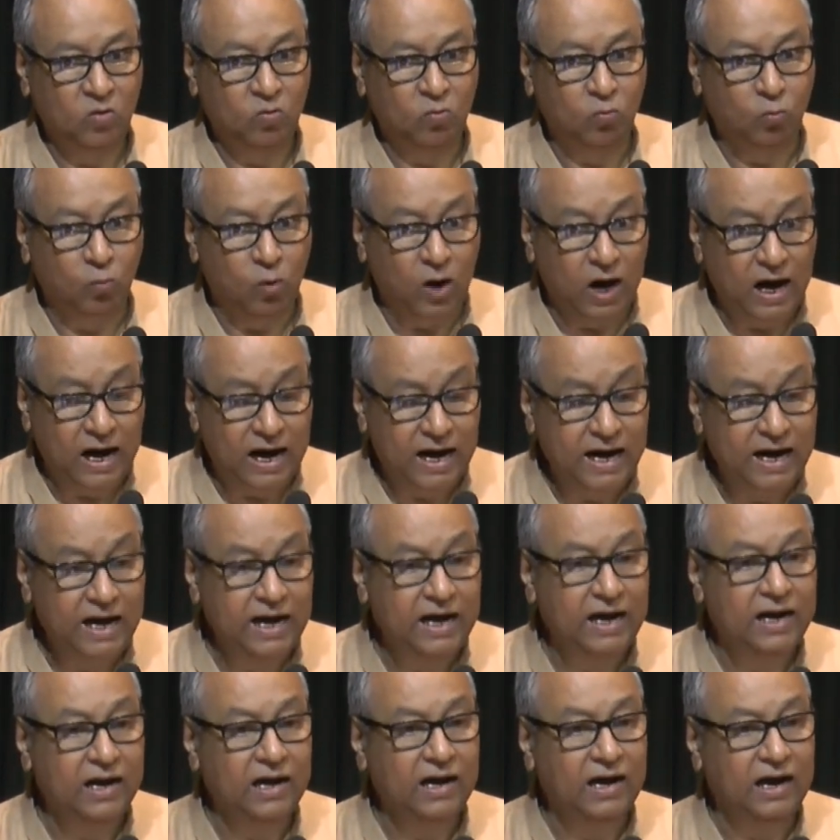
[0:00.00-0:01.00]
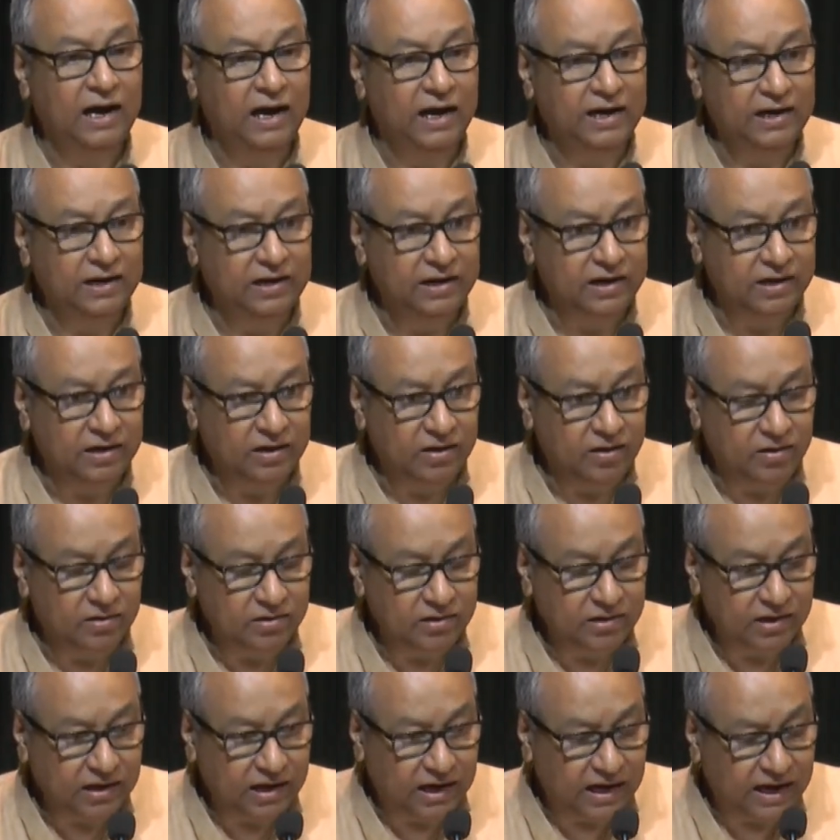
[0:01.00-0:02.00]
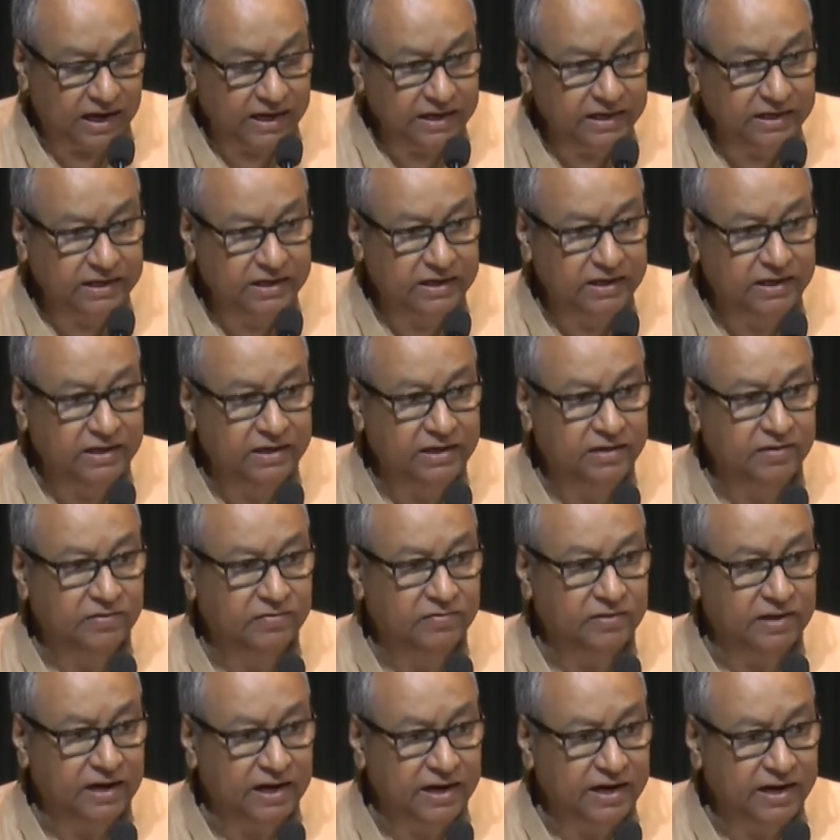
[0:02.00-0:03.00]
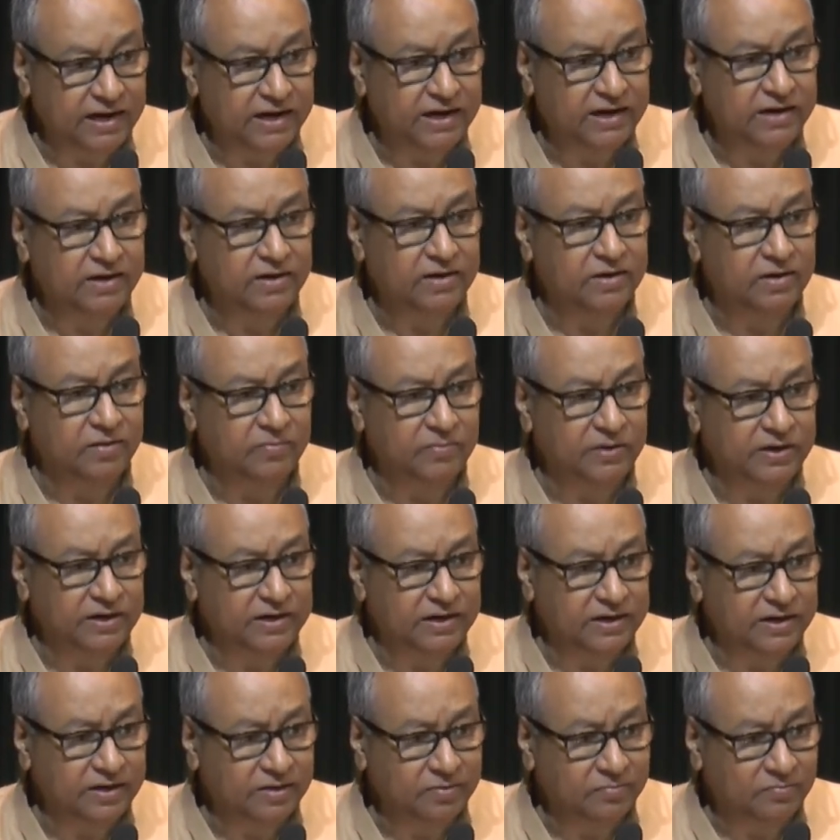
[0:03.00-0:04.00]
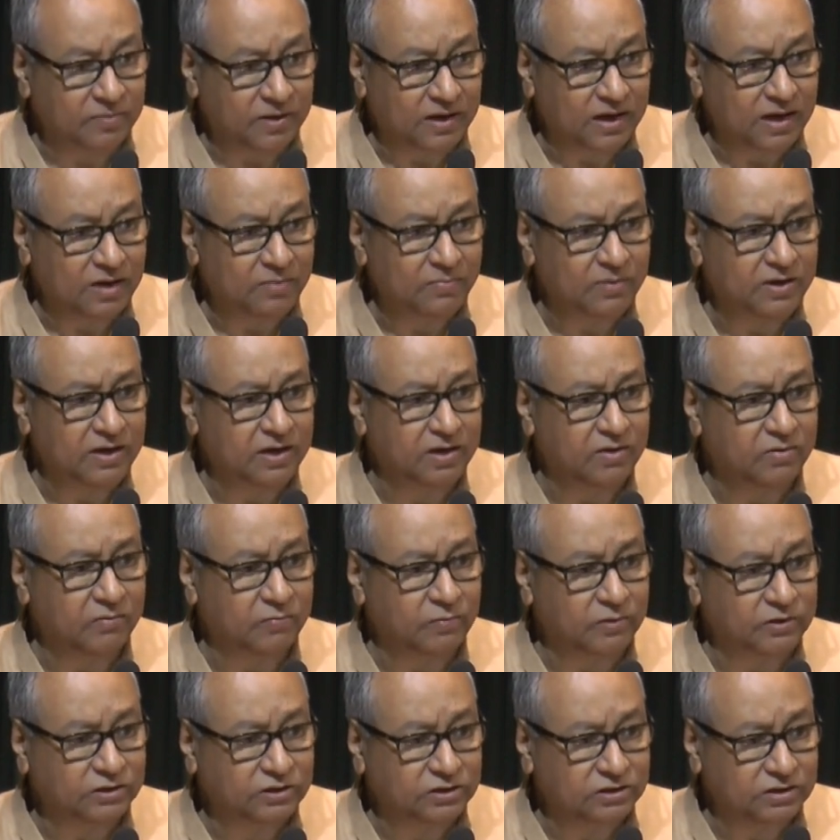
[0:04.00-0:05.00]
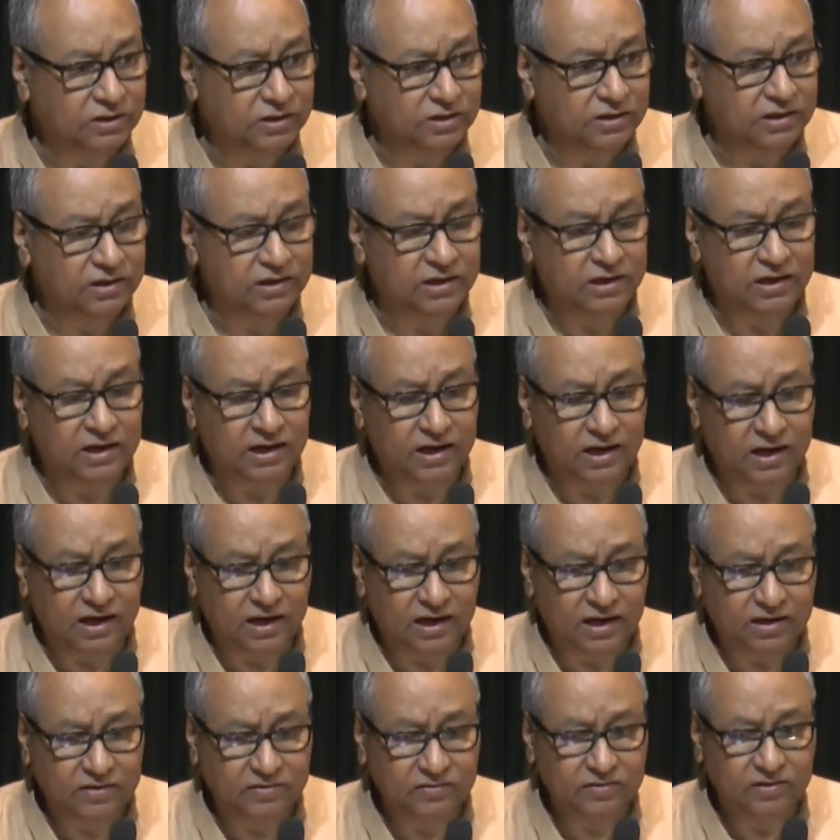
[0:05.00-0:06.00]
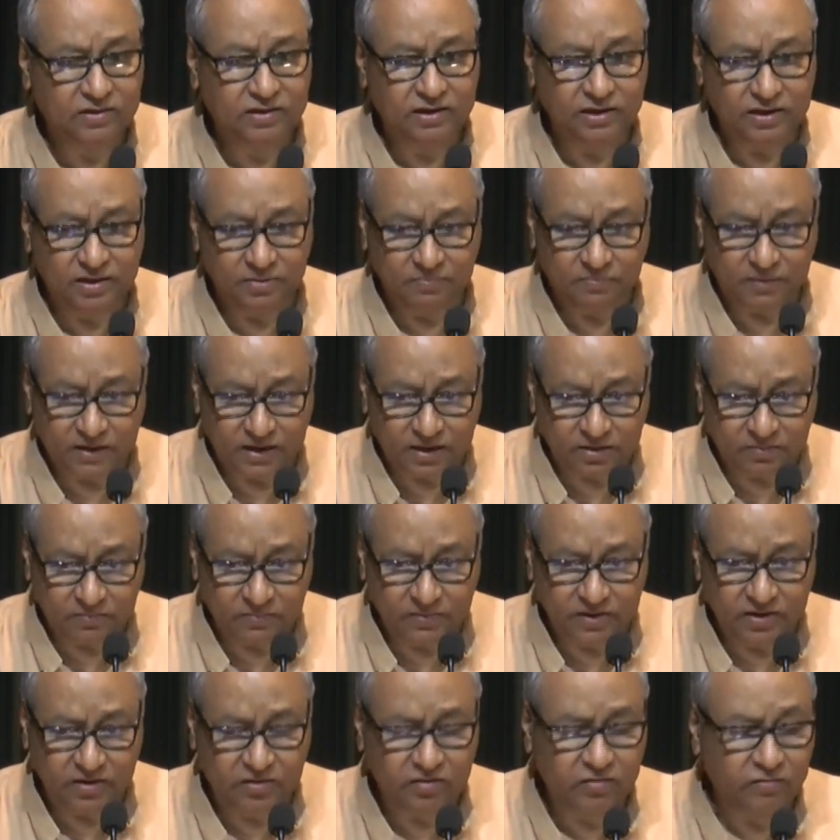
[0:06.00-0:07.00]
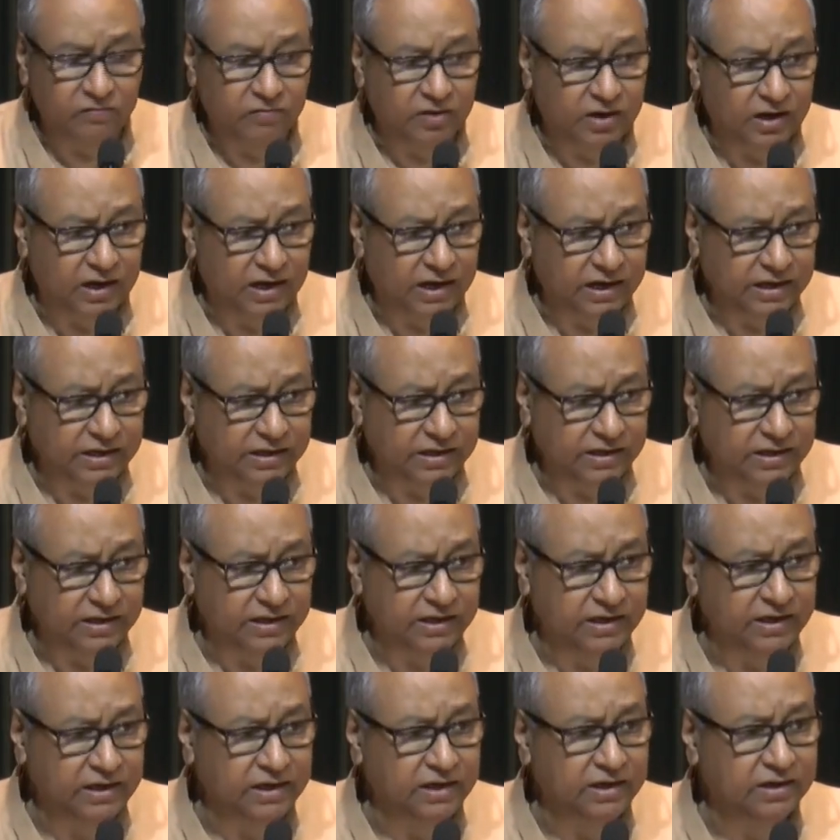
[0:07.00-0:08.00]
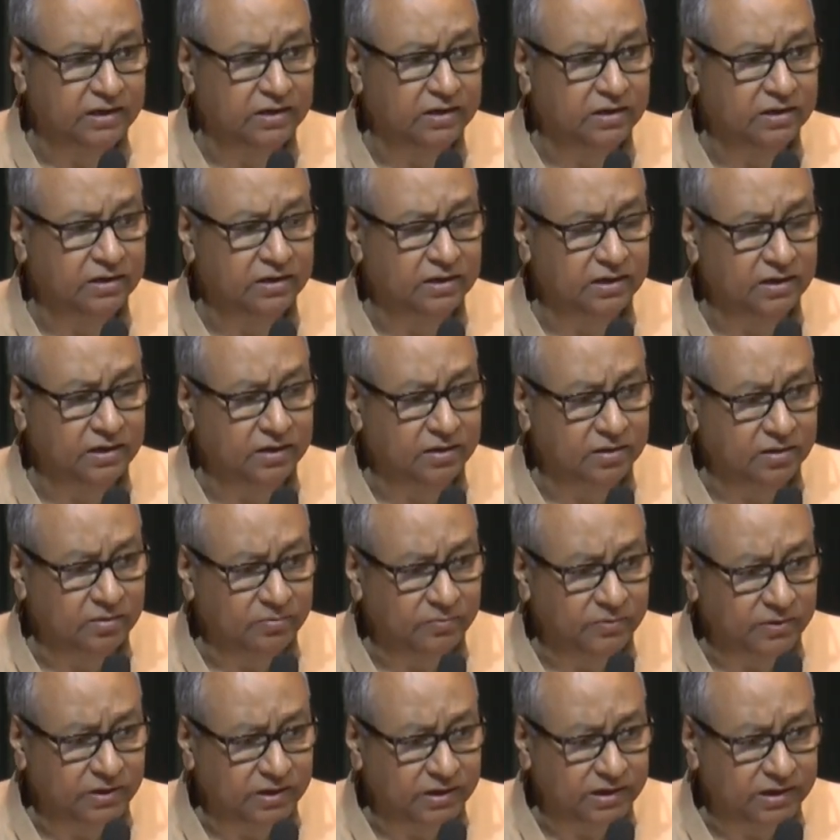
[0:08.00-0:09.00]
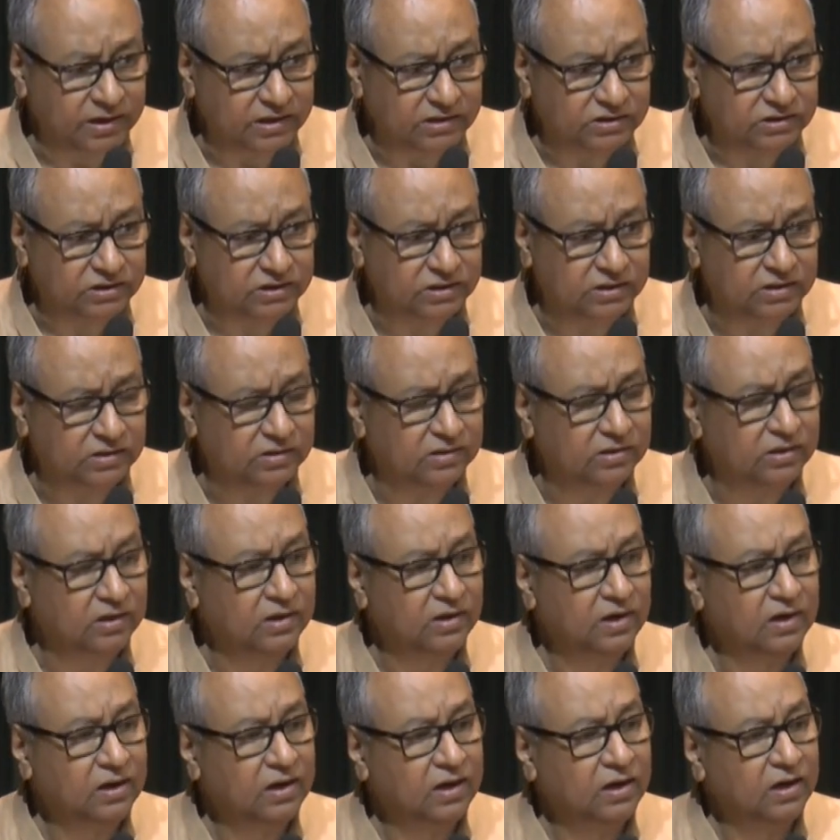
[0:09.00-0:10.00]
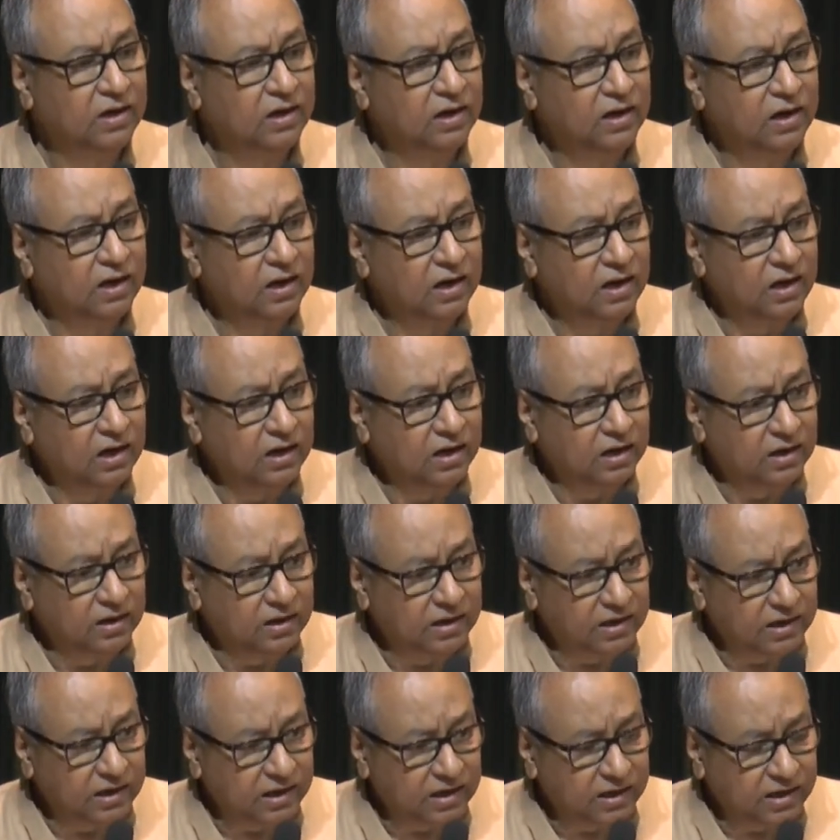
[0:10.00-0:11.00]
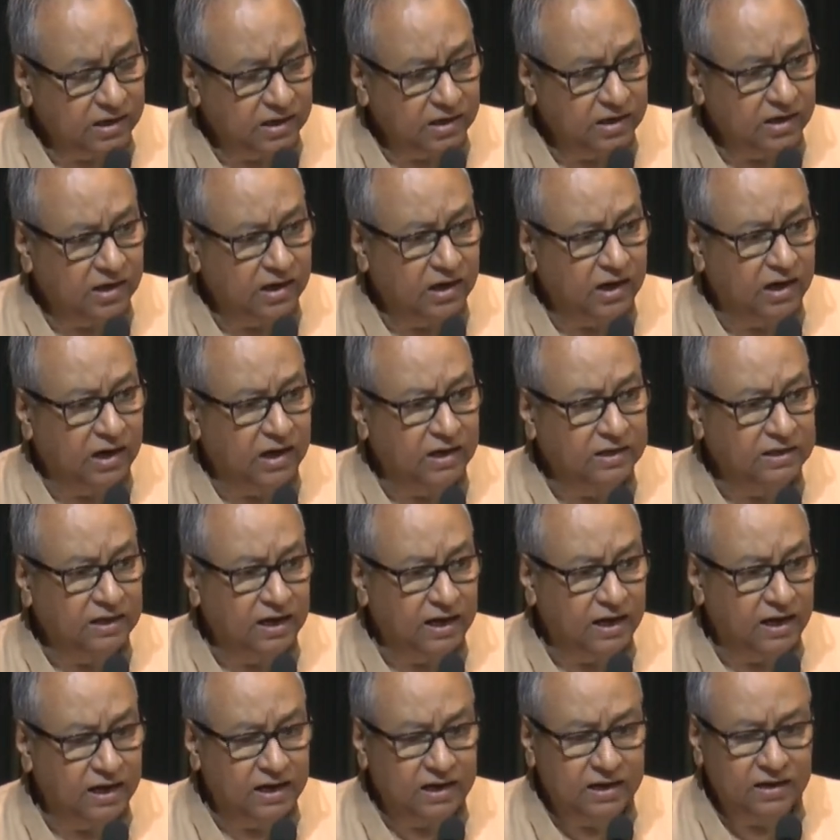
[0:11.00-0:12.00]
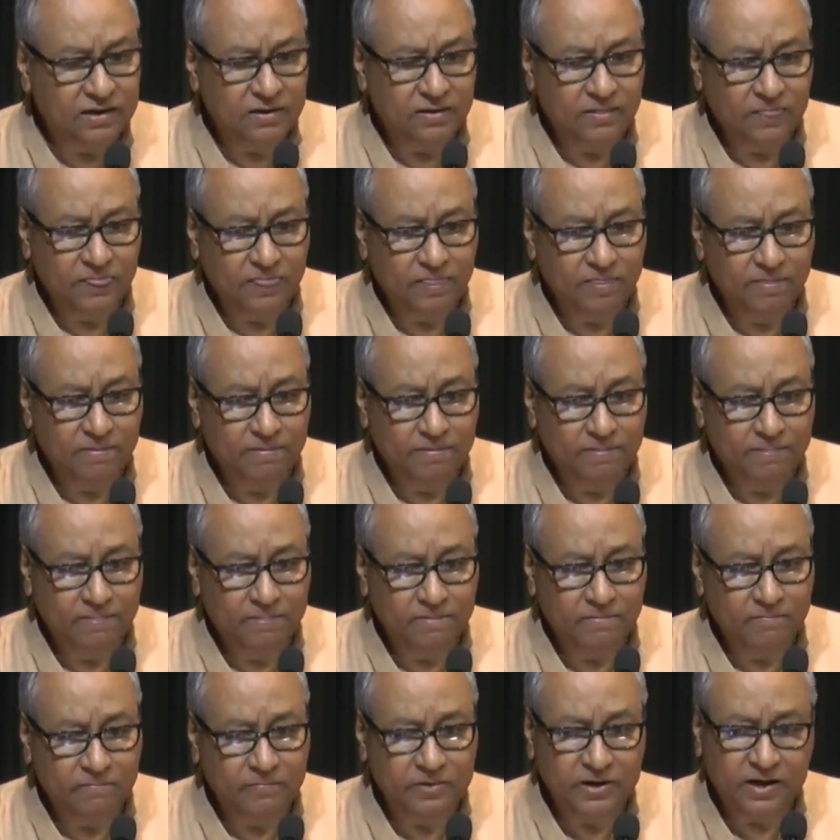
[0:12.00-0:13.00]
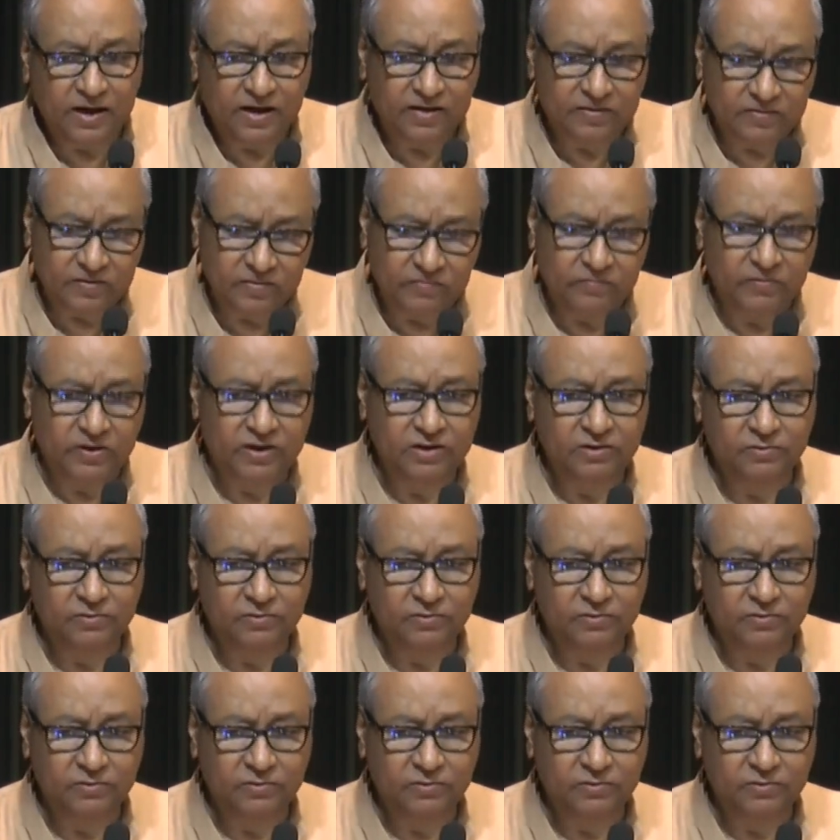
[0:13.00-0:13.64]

why at the on the IT standing committee in Parliament, the question that I asked the departments of IT, telecommunication, the Aadhaar, we asked them one